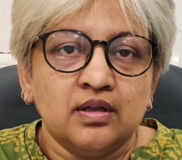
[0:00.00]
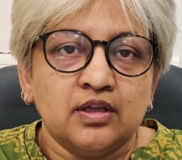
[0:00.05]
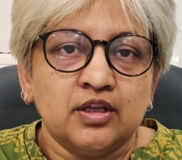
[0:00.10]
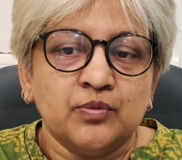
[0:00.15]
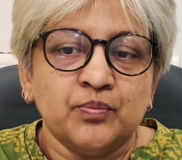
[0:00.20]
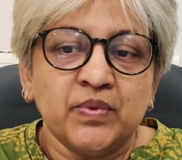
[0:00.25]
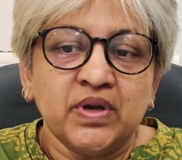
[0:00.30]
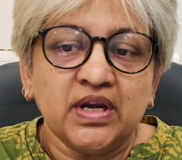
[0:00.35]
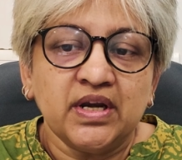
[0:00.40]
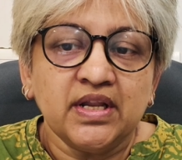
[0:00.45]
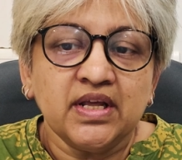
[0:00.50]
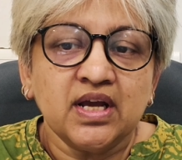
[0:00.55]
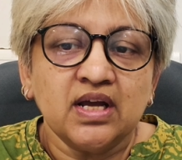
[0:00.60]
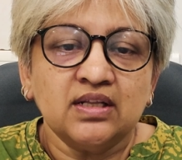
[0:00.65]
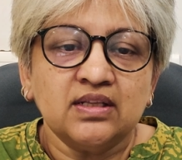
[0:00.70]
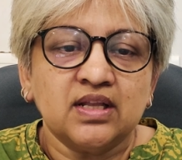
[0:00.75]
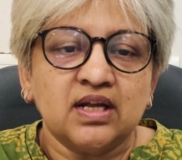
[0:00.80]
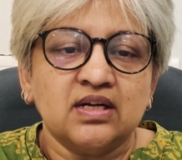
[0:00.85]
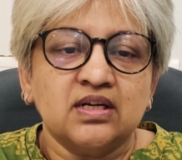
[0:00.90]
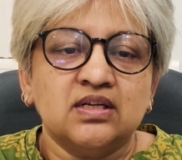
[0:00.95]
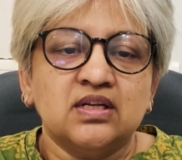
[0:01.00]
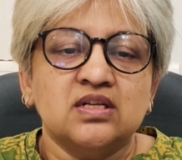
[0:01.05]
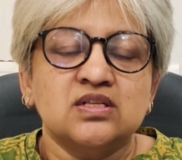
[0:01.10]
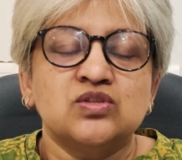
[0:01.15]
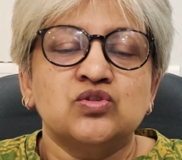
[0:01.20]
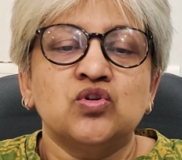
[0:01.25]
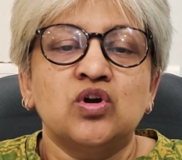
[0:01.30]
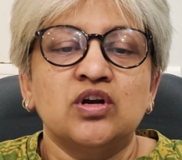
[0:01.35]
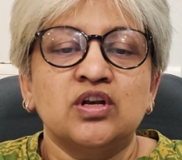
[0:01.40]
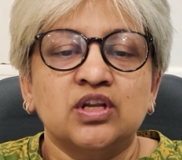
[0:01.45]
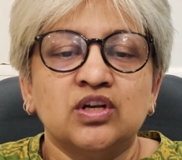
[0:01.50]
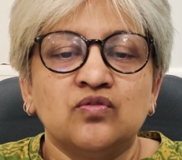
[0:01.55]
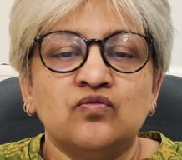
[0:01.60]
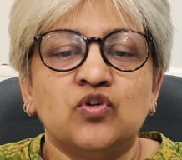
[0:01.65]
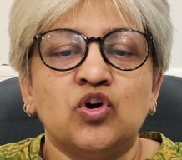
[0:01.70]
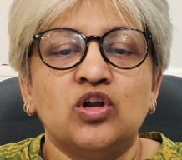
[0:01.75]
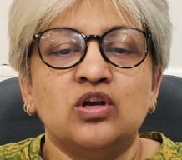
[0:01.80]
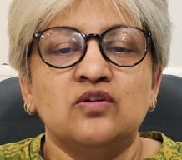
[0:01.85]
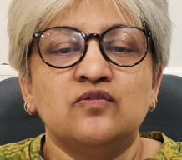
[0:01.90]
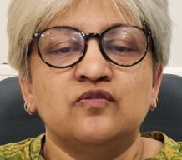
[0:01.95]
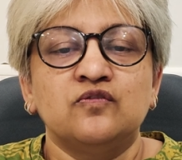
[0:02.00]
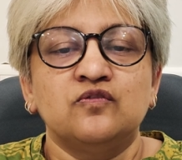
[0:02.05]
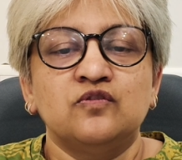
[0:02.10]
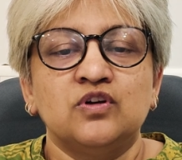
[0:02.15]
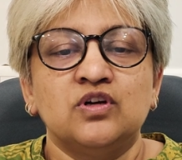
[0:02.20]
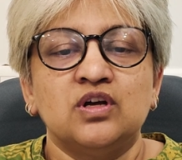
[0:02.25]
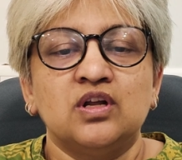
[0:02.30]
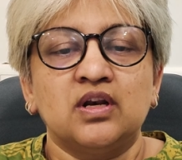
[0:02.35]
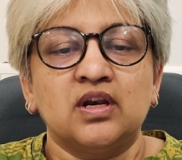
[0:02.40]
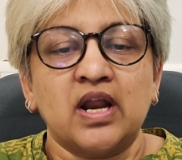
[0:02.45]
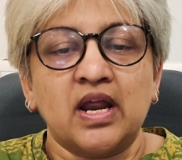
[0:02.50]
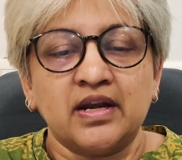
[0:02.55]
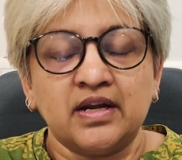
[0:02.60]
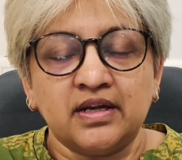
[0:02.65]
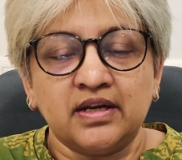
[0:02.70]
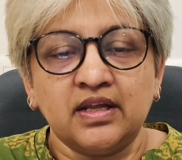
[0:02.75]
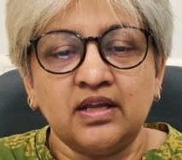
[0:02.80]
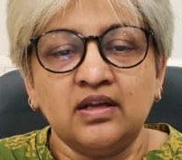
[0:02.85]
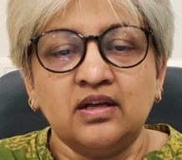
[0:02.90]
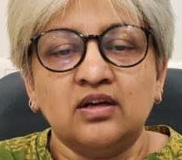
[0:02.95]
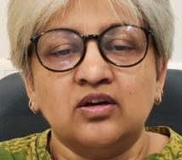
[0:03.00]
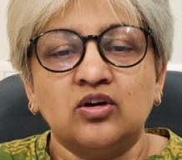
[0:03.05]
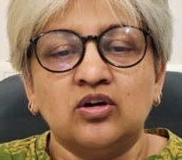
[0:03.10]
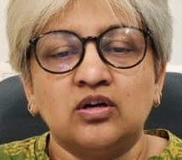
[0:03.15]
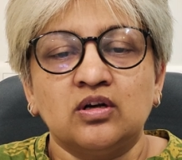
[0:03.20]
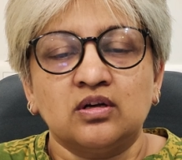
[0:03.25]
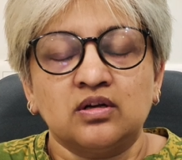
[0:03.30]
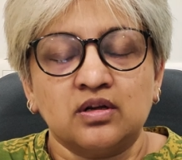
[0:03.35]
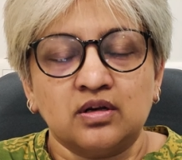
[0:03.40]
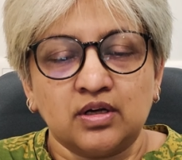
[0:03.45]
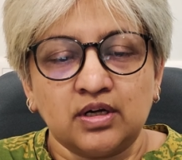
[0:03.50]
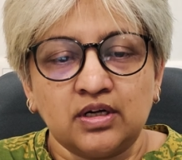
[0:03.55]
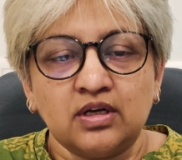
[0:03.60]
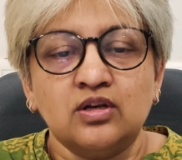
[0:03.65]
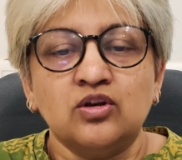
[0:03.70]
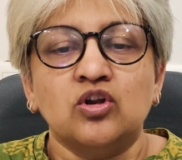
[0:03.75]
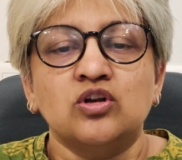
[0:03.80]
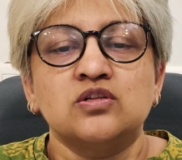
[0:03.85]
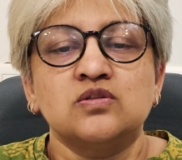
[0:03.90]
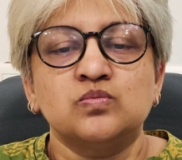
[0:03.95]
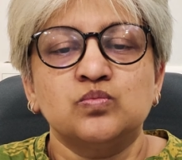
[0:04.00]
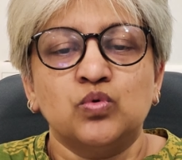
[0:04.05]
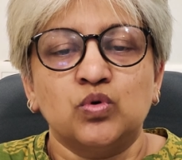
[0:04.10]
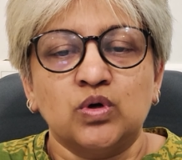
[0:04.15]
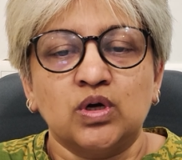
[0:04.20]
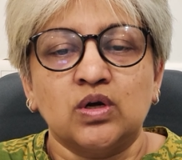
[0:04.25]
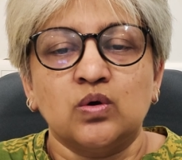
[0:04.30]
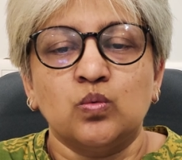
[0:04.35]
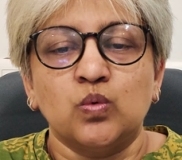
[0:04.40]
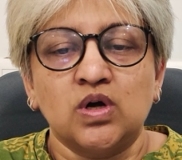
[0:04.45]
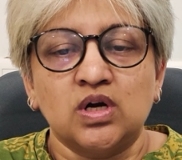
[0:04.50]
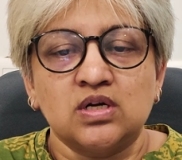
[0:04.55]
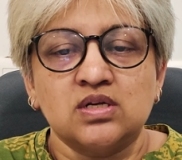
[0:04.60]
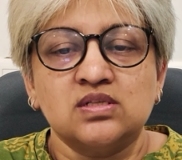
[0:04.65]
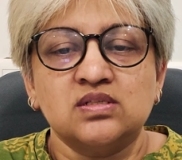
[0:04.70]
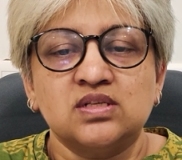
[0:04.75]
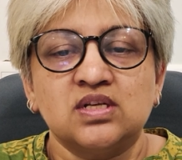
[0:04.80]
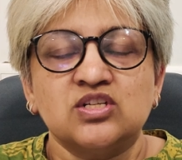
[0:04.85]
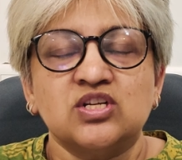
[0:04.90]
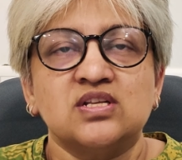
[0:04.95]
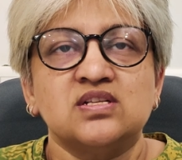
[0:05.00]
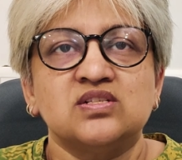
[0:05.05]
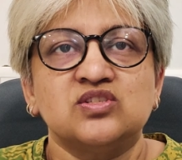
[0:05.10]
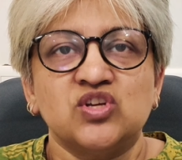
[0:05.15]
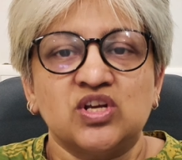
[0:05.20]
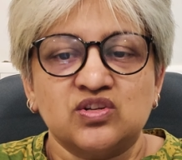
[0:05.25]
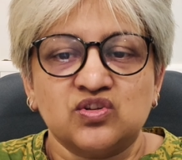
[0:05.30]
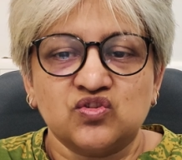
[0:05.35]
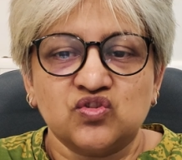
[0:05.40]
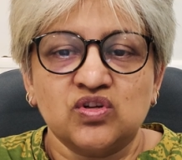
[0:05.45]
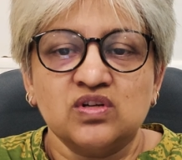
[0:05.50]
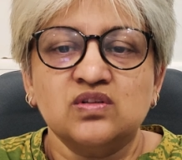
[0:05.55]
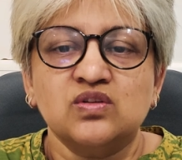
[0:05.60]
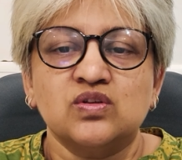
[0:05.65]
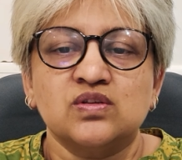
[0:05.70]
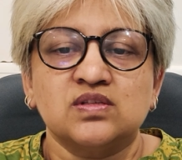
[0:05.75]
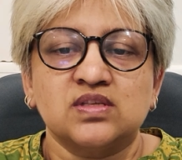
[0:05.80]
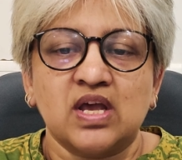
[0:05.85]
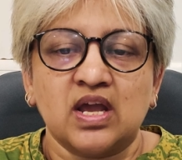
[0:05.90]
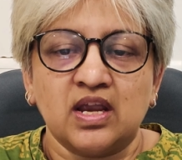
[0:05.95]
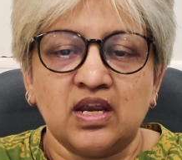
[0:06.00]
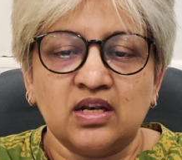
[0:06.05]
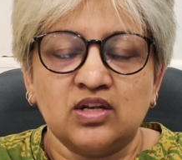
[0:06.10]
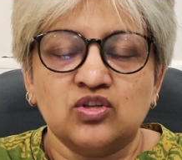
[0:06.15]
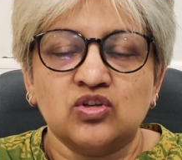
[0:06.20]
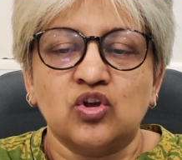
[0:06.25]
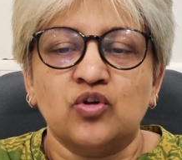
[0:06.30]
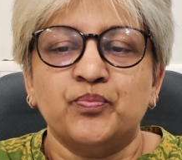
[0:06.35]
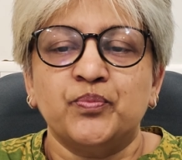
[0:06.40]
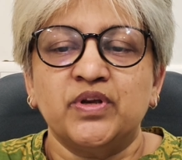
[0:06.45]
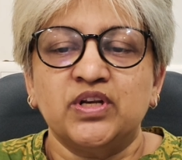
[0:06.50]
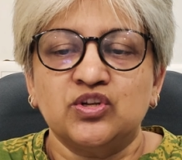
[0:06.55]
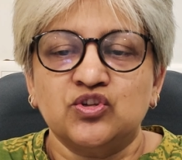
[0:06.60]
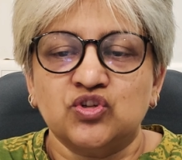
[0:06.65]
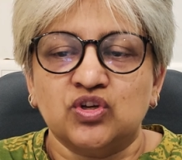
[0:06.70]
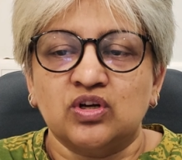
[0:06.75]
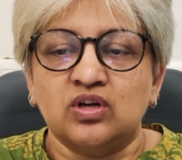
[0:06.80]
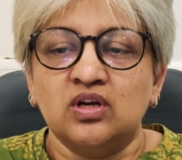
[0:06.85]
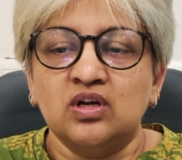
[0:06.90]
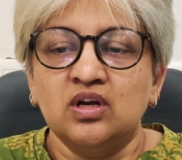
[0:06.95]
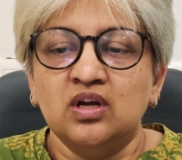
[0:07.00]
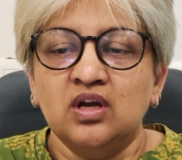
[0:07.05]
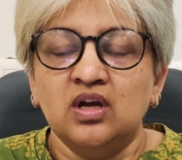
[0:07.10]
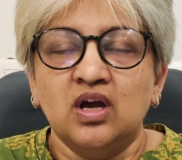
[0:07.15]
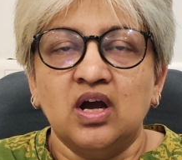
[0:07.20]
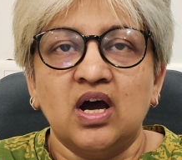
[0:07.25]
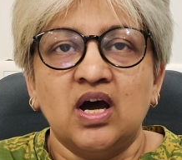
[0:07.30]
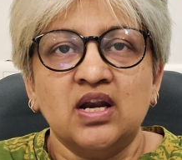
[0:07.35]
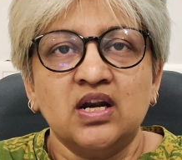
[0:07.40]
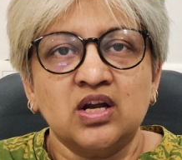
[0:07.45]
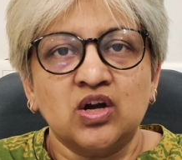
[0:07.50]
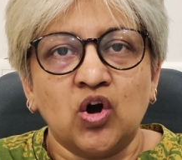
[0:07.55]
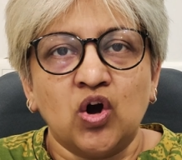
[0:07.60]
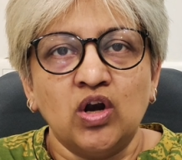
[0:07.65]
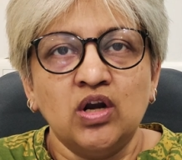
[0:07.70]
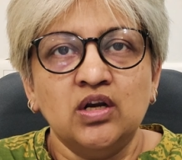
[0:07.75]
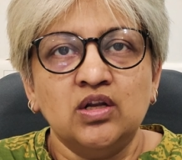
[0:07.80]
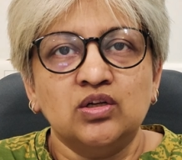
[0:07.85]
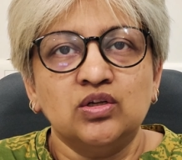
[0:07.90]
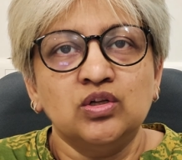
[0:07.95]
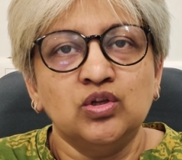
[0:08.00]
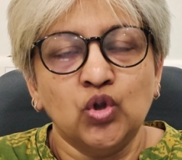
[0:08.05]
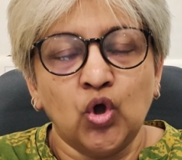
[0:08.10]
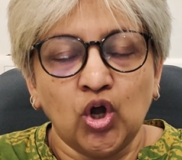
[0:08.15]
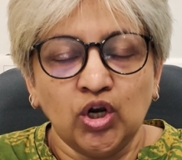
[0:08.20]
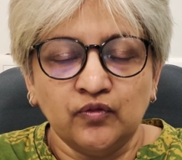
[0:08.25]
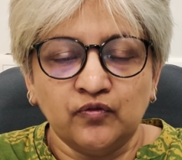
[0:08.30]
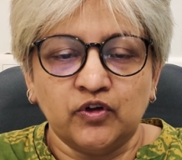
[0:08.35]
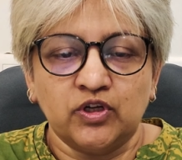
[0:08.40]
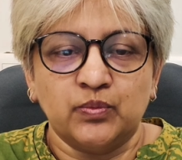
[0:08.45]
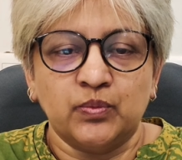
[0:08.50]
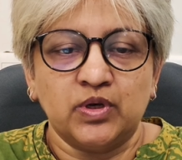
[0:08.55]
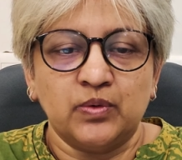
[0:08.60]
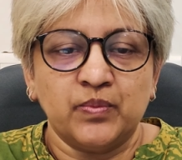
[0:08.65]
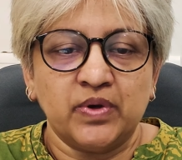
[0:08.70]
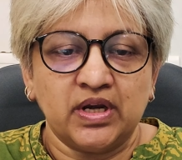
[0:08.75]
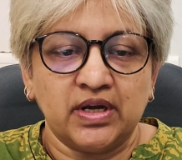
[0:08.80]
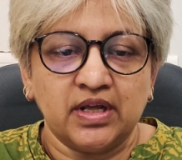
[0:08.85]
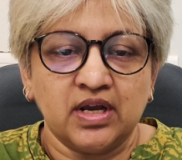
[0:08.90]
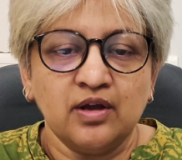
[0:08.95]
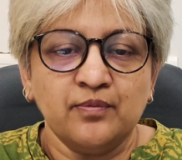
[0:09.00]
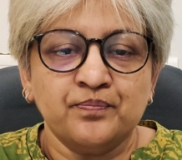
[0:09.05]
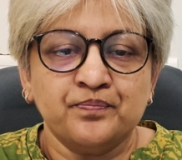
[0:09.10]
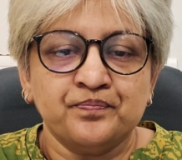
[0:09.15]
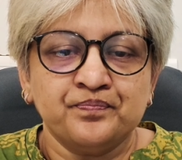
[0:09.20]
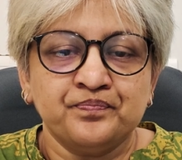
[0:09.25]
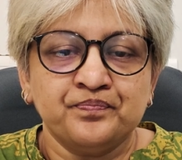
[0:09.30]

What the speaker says: The media that does not involve writing or written or spoken words, such as gestures or sign or picture, are called non-verbal media.